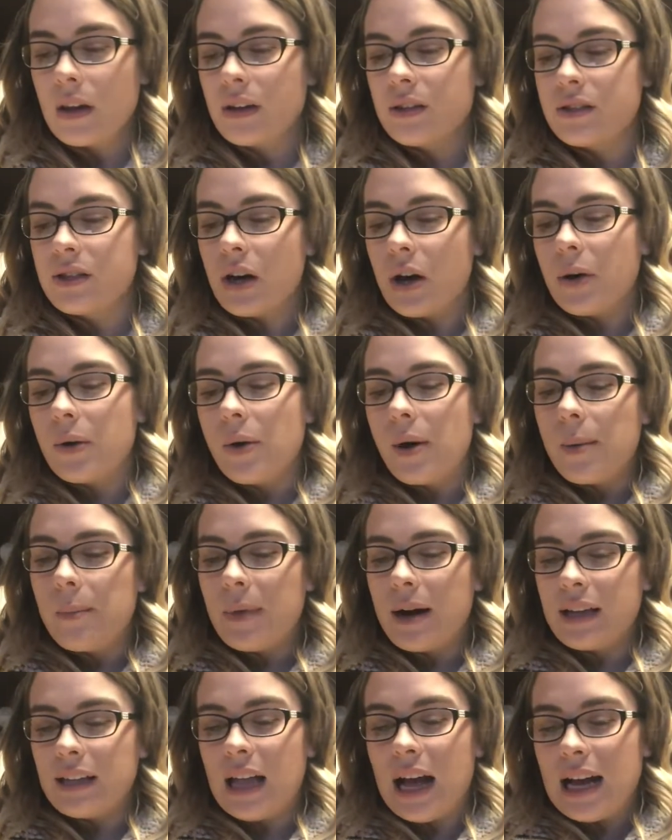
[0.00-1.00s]
So
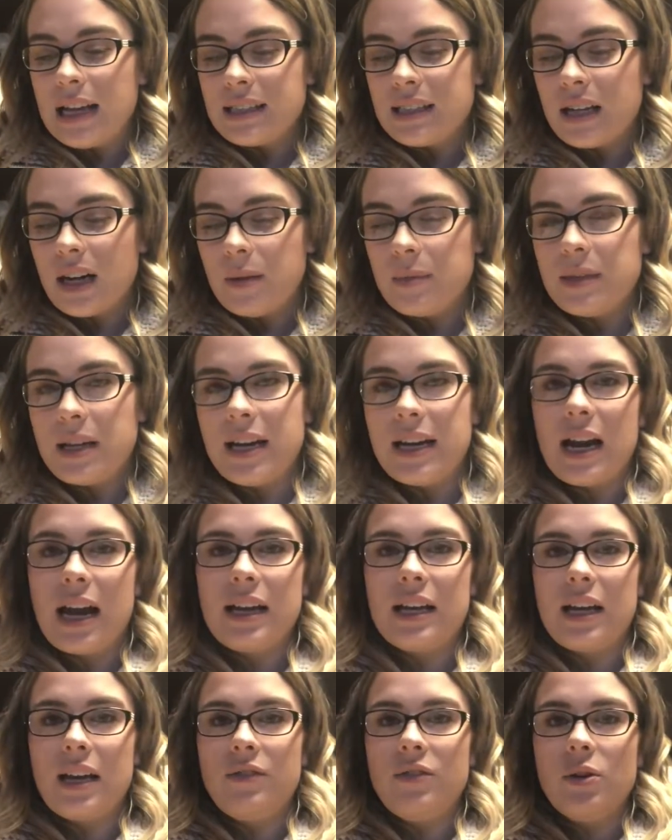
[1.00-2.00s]
my last update
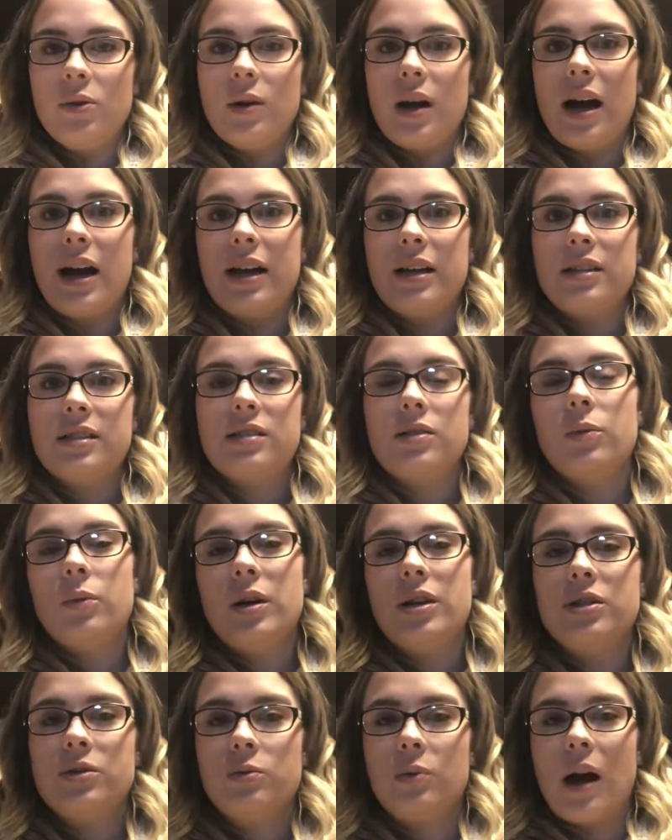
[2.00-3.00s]
I gave you guys
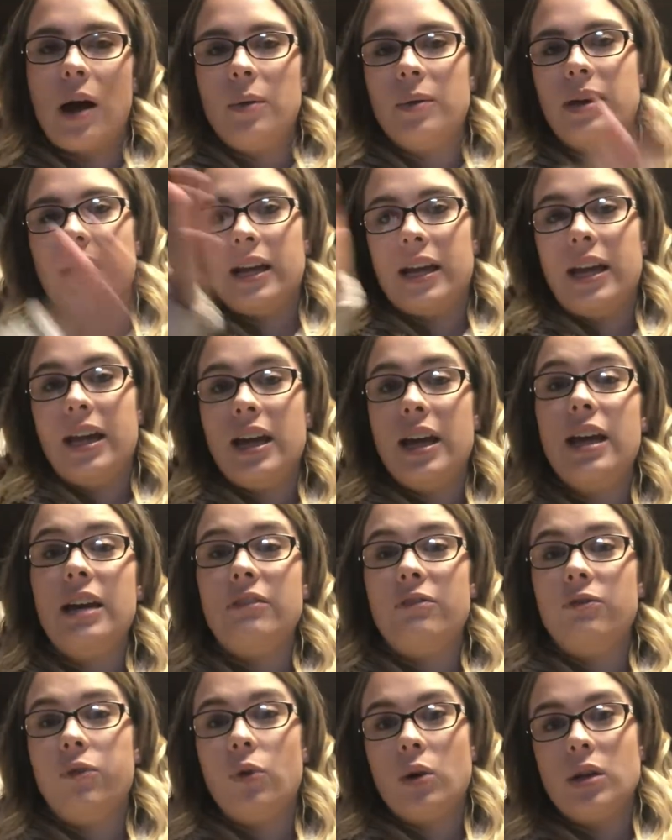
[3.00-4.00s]
was right when I
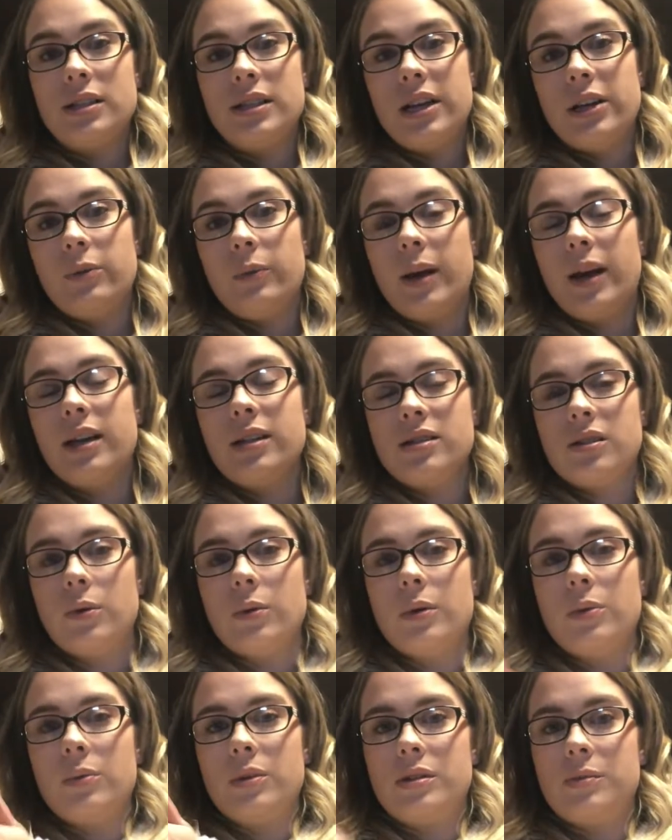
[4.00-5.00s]
hit 14 weeks. So
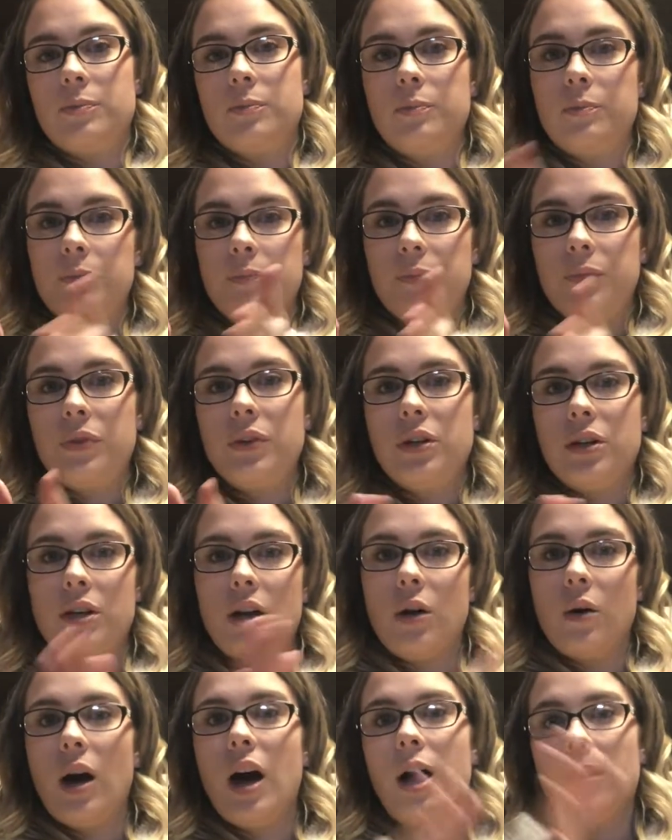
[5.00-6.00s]
it was, you
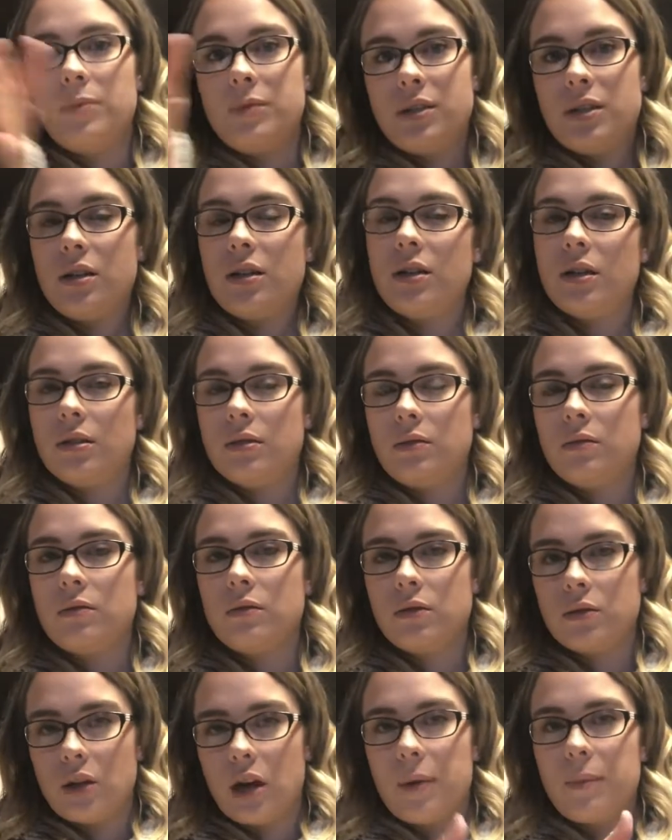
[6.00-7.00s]
know, up
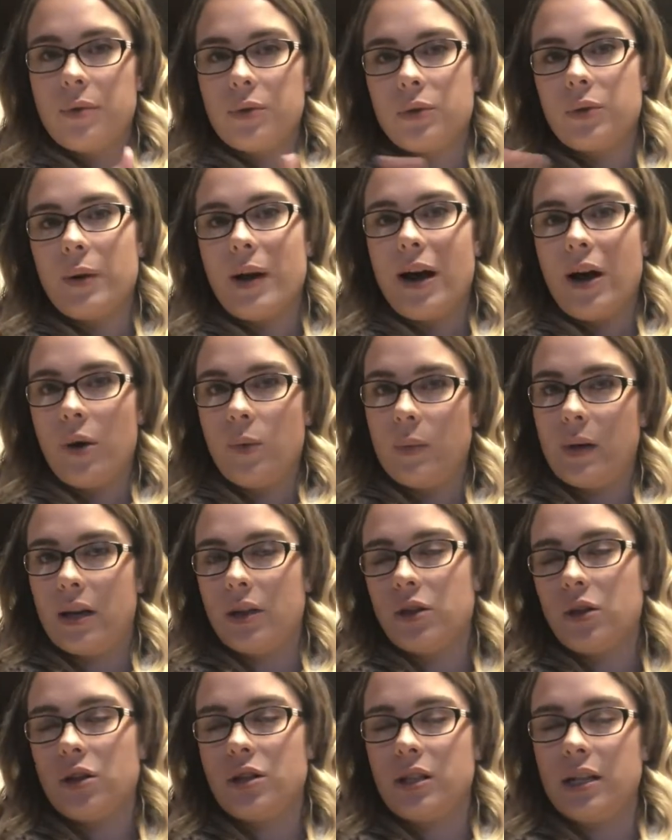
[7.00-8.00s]
throughout week
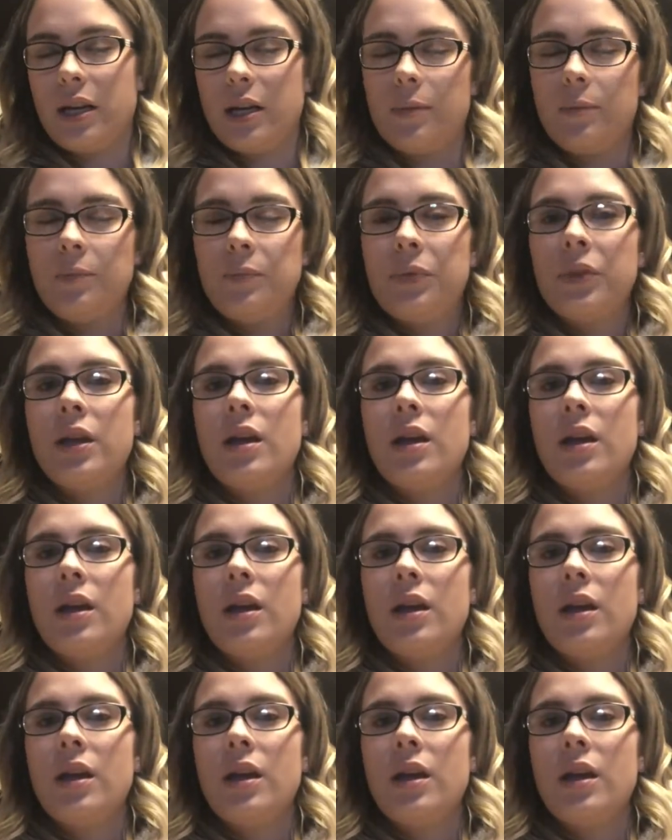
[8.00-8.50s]
13.